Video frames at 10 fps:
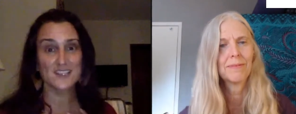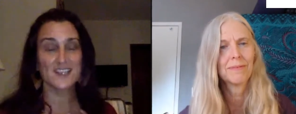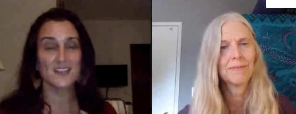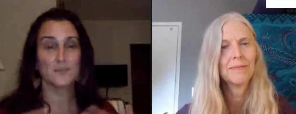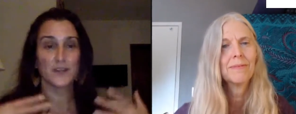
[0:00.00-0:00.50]
Speaker 1: to
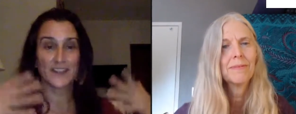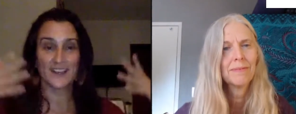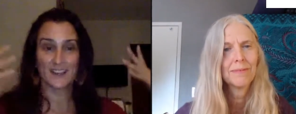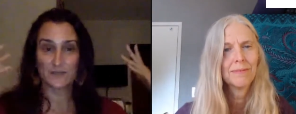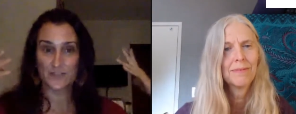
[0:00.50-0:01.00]
heal, we're
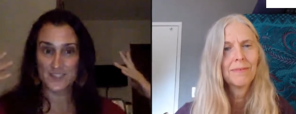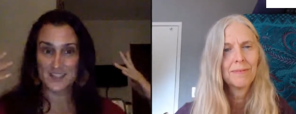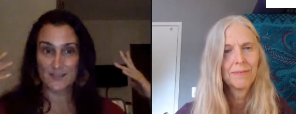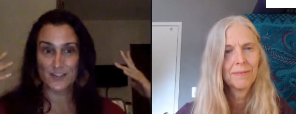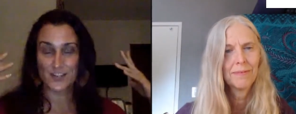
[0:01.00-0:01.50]
healing for
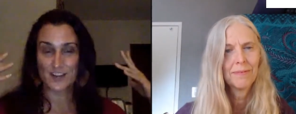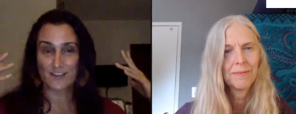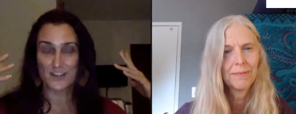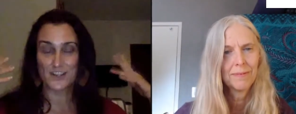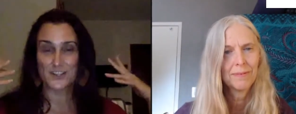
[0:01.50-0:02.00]
seven
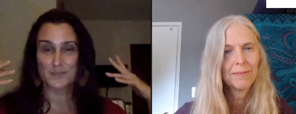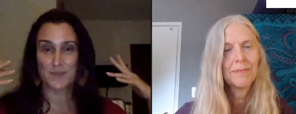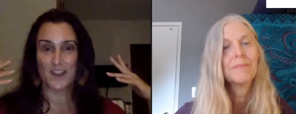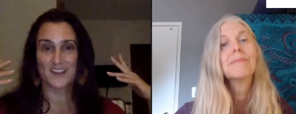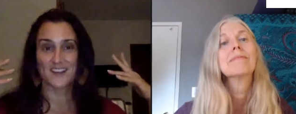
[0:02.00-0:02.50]
generations
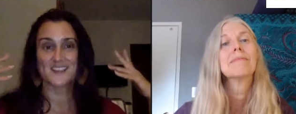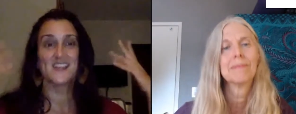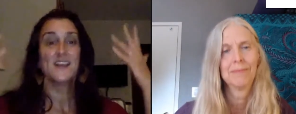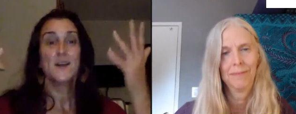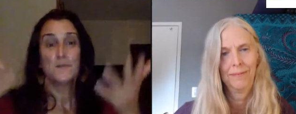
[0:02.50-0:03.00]
behind us,
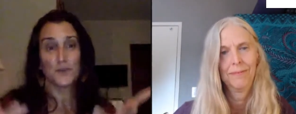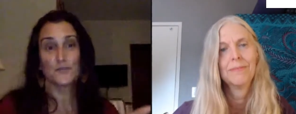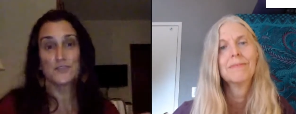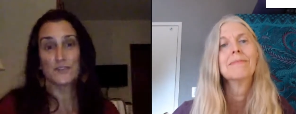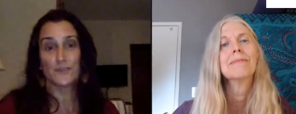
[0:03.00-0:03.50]
but
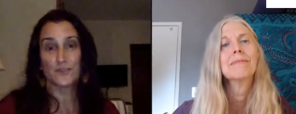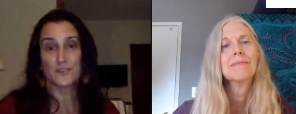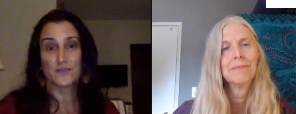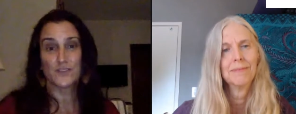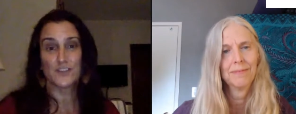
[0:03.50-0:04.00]
also, of
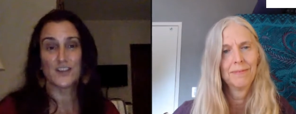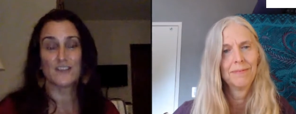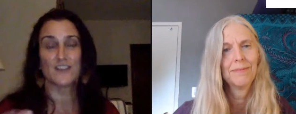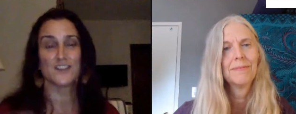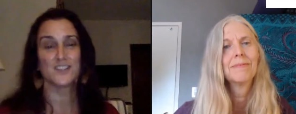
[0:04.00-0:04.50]
course, for the
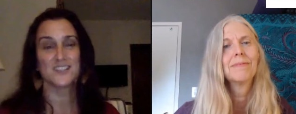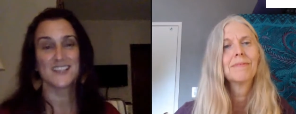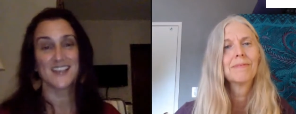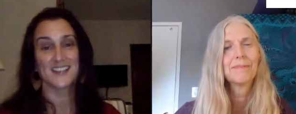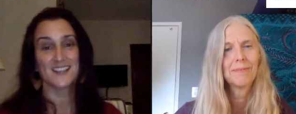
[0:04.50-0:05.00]
generations
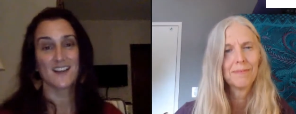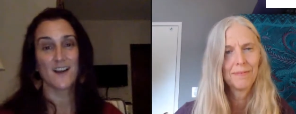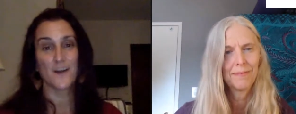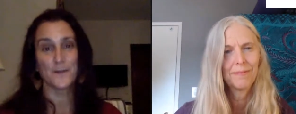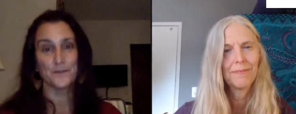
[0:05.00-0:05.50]
yet to
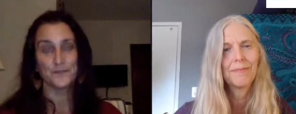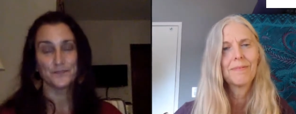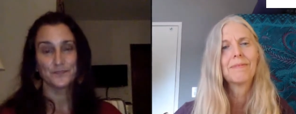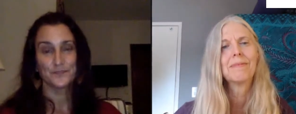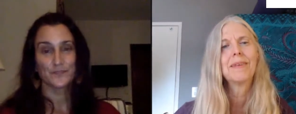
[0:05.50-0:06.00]
come.
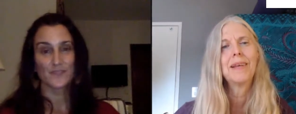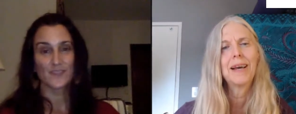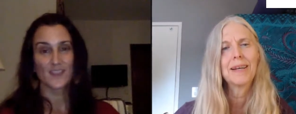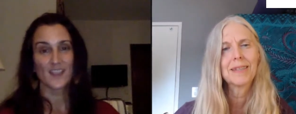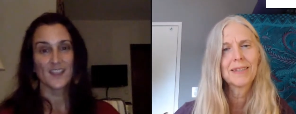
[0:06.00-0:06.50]

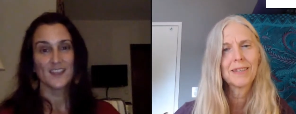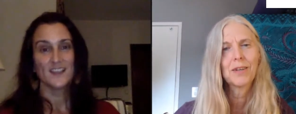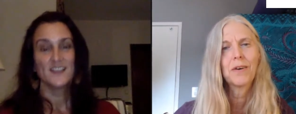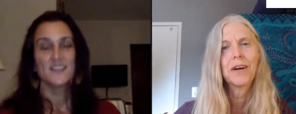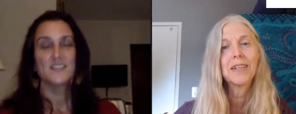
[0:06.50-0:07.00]
Speaker 2: Yes.
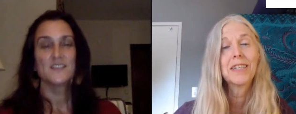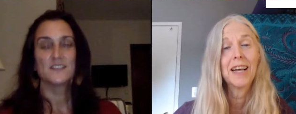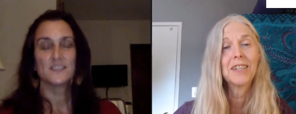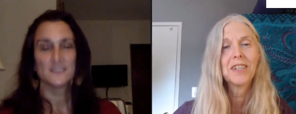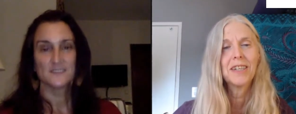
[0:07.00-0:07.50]
So, our
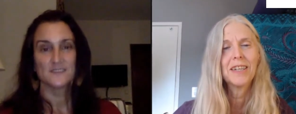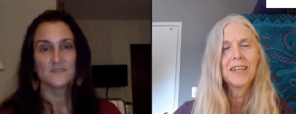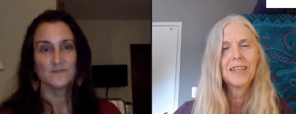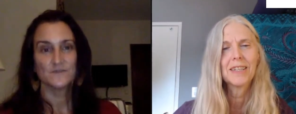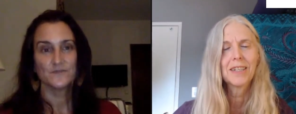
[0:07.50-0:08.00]
intention
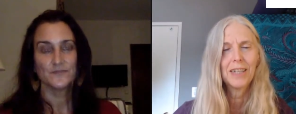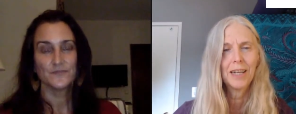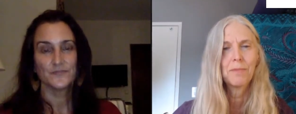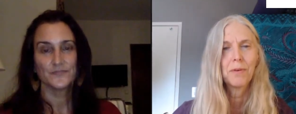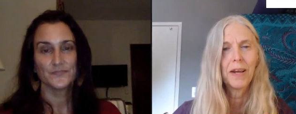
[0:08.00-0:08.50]
is to
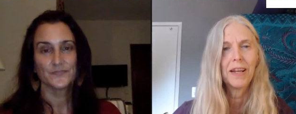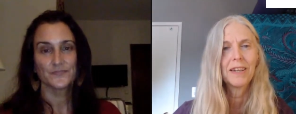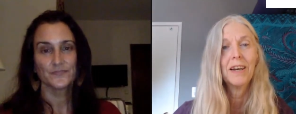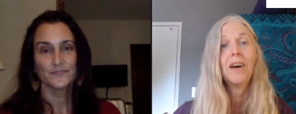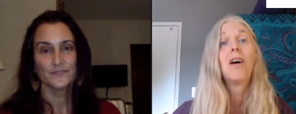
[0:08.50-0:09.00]
liberate
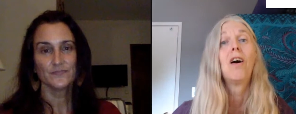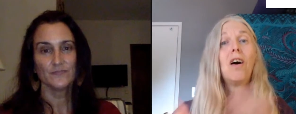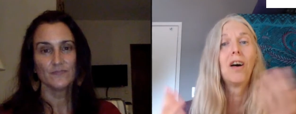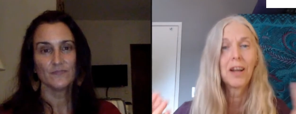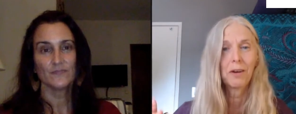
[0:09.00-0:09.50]

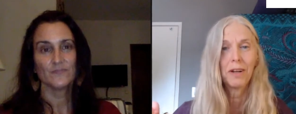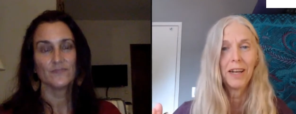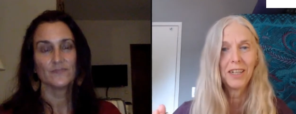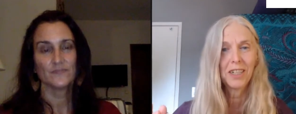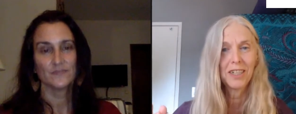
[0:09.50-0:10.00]
all our
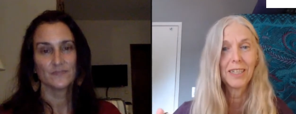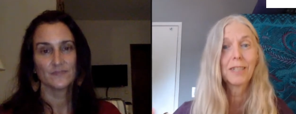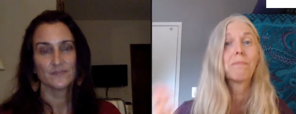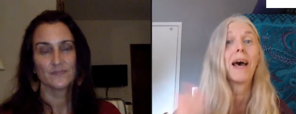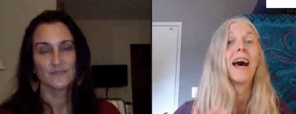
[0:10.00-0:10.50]

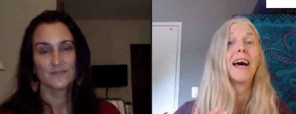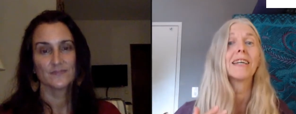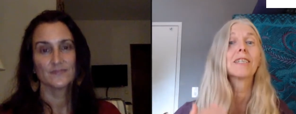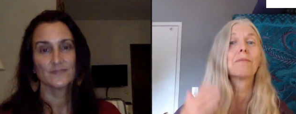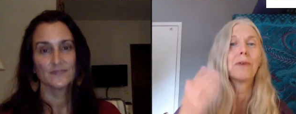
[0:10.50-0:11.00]
relations,
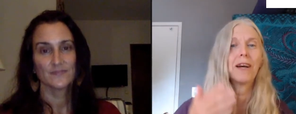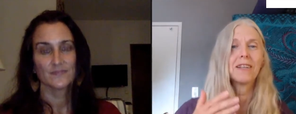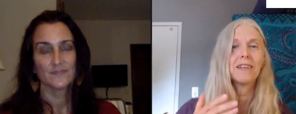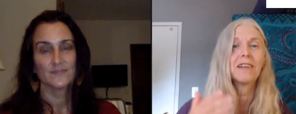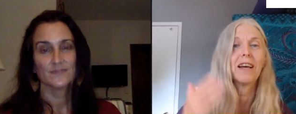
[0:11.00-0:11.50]
past,
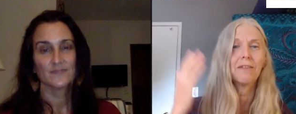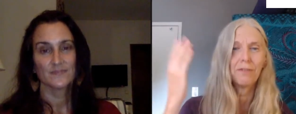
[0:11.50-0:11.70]
present, and